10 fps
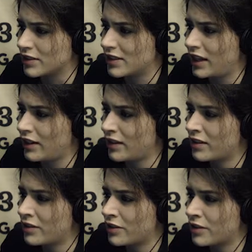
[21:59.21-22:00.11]
Standing
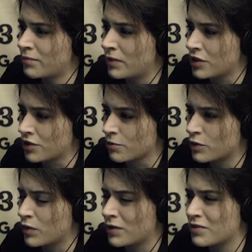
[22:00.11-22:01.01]
under the
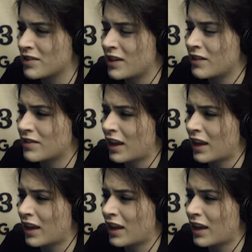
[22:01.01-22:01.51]
mushrooms, one perceives